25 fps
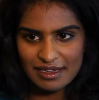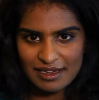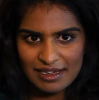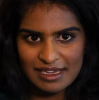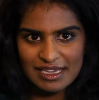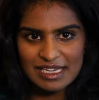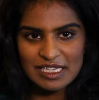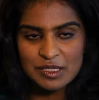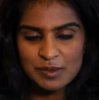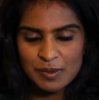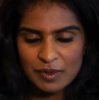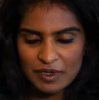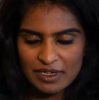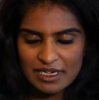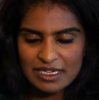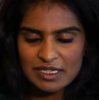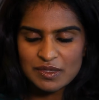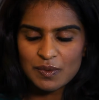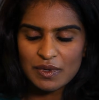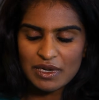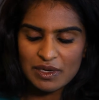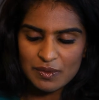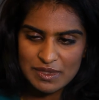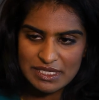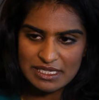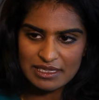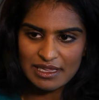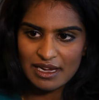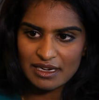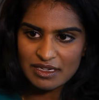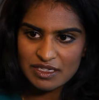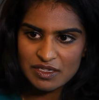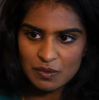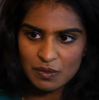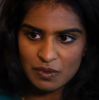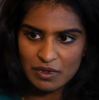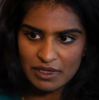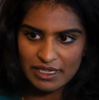experience what it was like
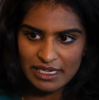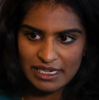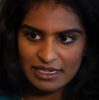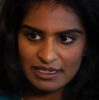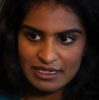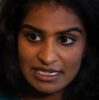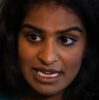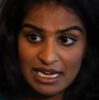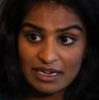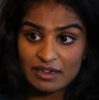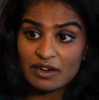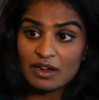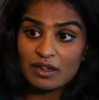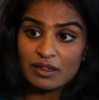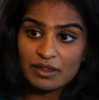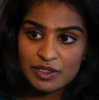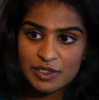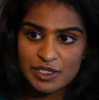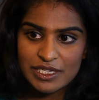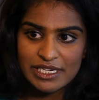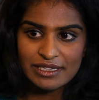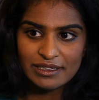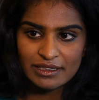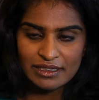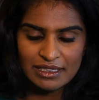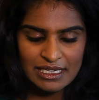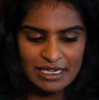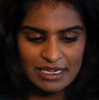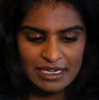to work in technology.